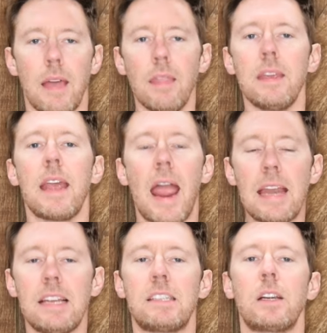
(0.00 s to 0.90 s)
Then the
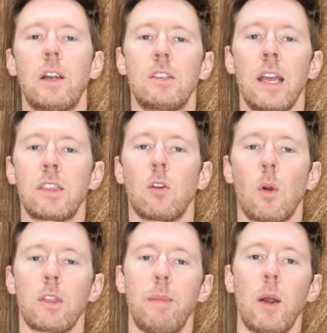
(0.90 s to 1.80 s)
80 Series hit the
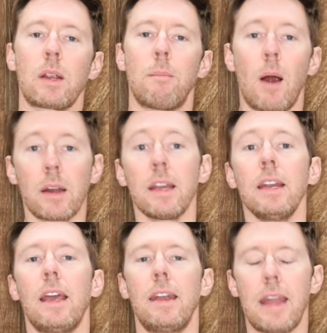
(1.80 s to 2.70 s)
North American
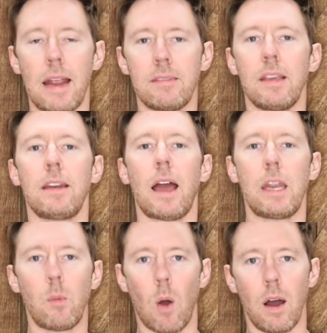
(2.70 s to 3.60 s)
market in
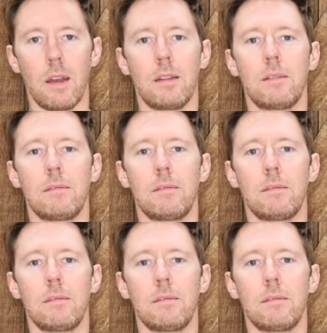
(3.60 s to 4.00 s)
1991.